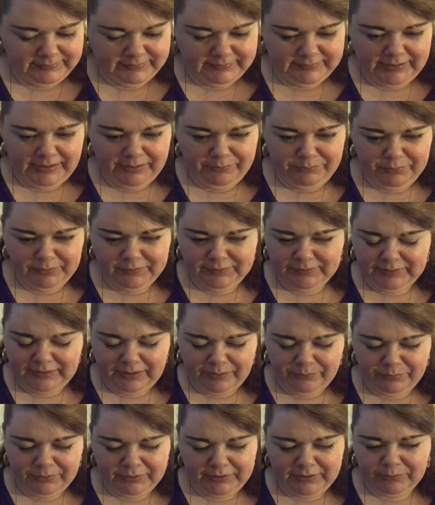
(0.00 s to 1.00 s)
The Empress and the
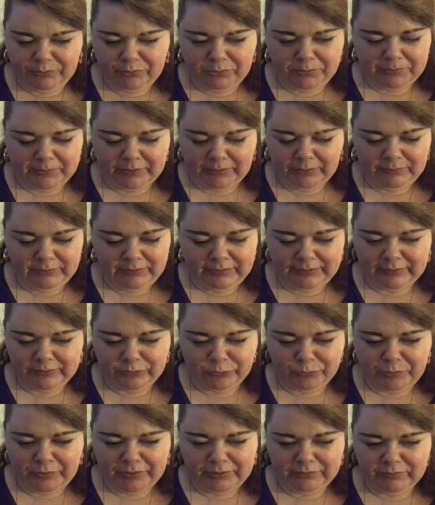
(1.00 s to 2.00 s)
Emperor keep coming out like
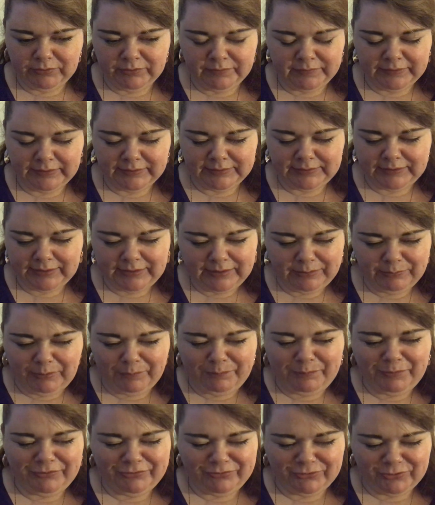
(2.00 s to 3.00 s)
upright in reverse. That came
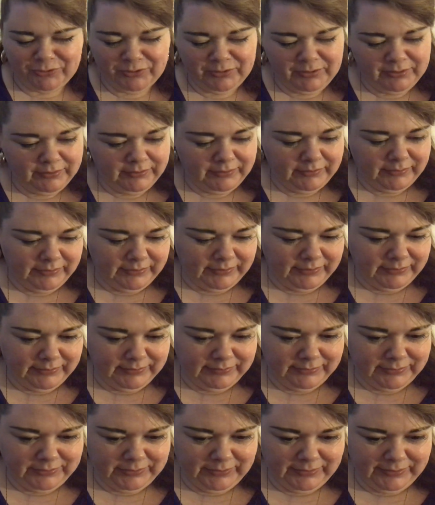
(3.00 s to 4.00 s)
out before.
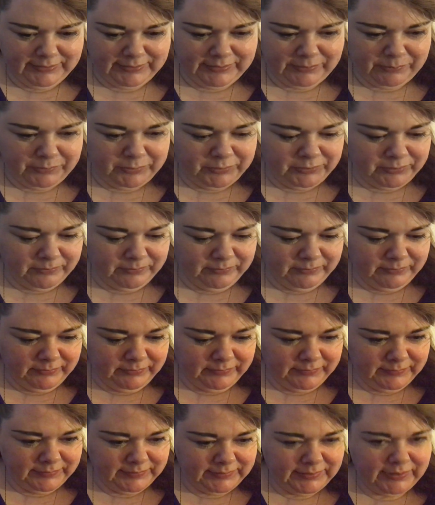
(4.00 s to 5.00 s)
They're trying to tell me something.
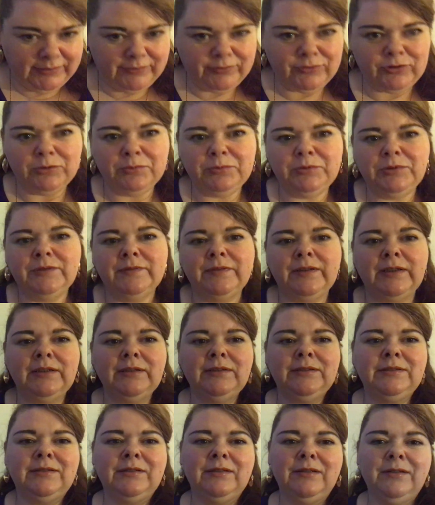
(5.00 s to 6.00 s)
10 of Cups
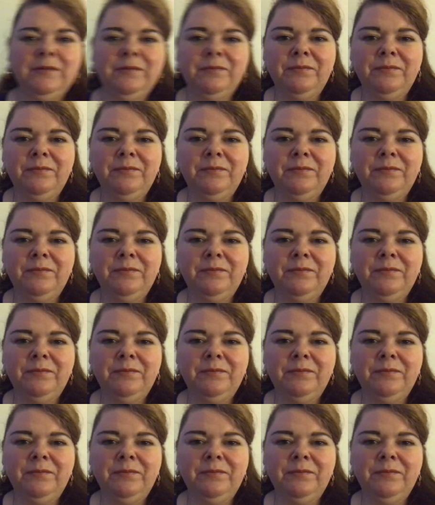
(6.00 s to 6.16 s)
reversed.